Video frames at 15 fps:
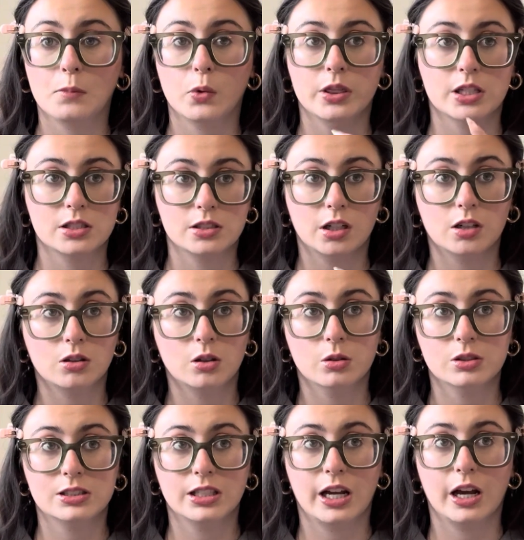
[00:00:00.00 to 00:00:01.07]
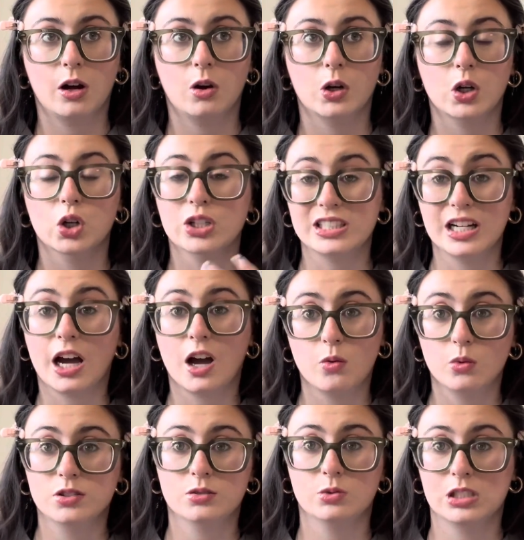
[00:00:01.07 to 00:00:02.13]
when the sun goes down. Her dad
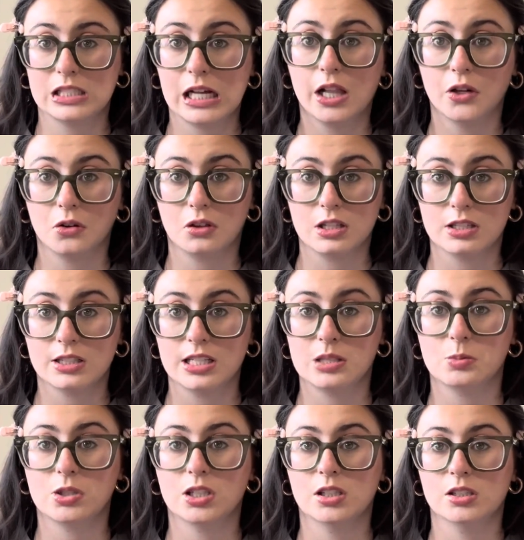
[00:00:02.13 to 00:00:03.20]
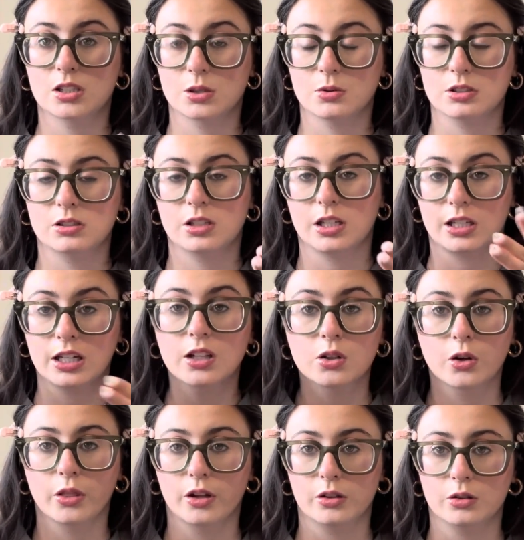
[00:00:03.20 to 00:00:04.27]
was the one telling her these things because there was a killer
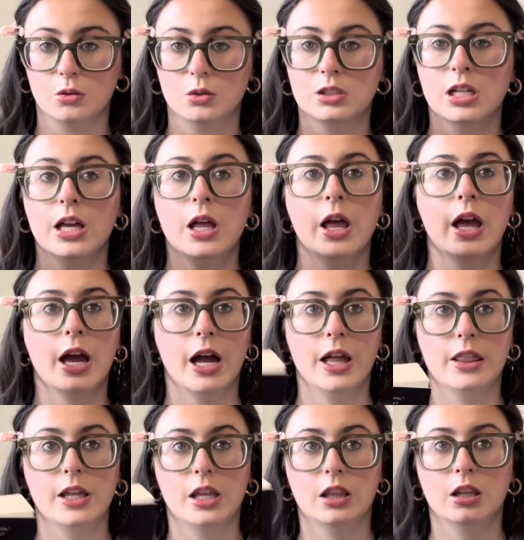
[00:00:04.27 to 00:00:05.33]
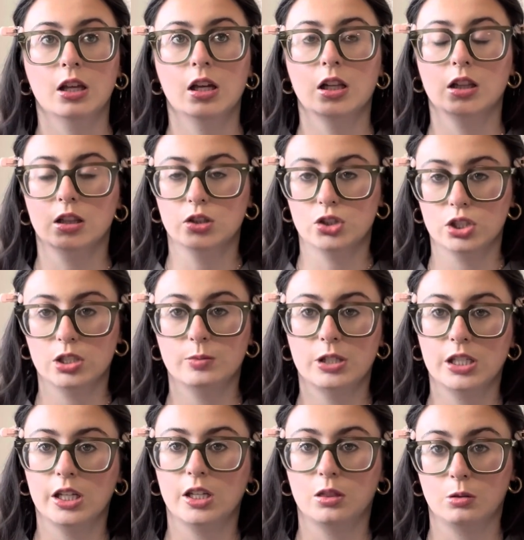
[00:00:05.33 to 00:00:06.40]
on the loose. And then
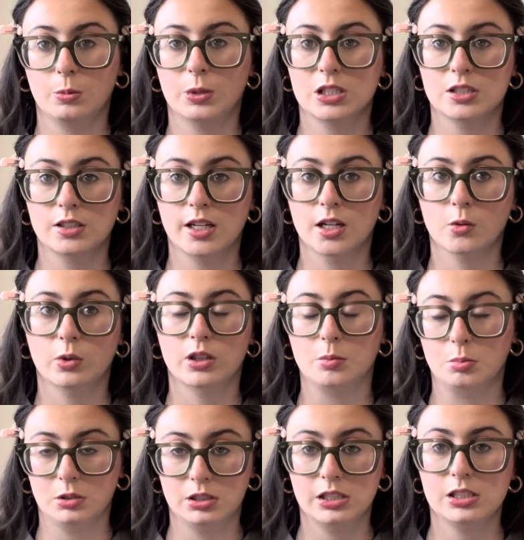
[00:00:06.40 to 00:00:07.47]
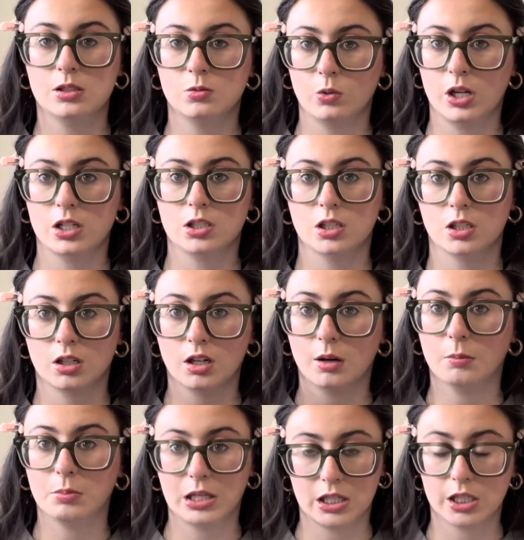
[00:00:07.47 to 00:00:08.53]
legitimately 3 months later, when the police went to come
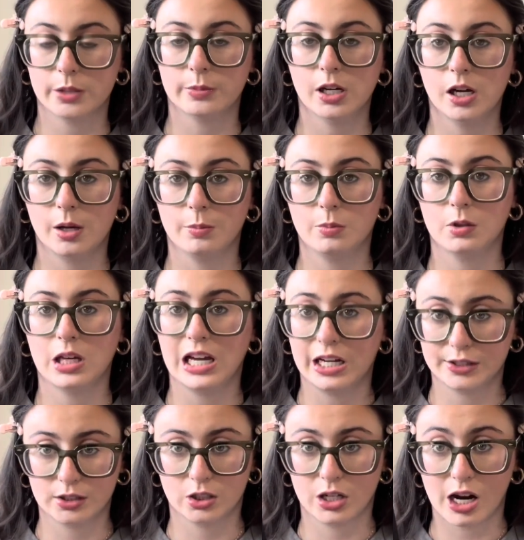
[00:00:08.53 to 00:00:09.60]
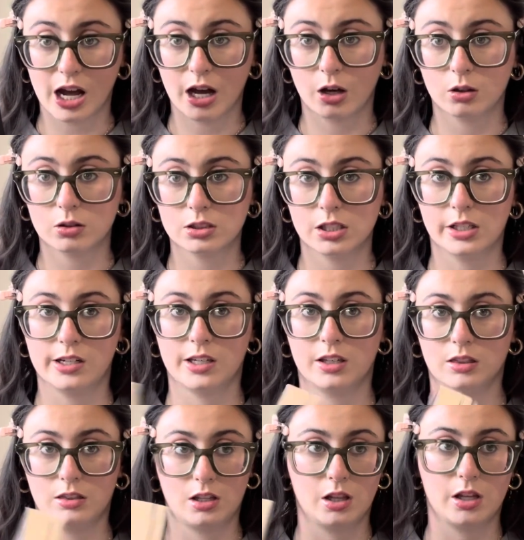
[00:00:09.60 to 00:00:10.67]
pick him up at their house, and like
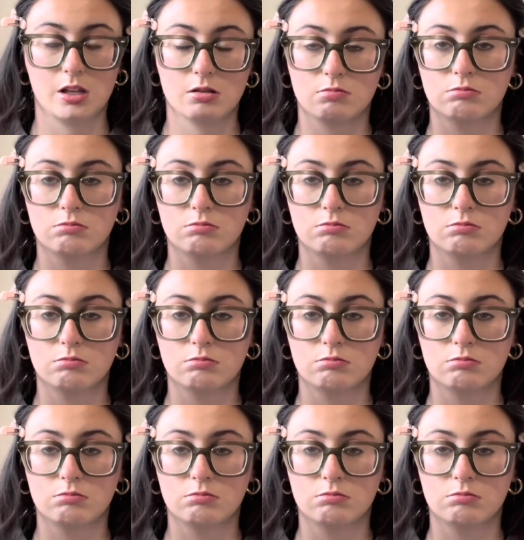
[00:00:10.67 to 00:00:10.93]
they like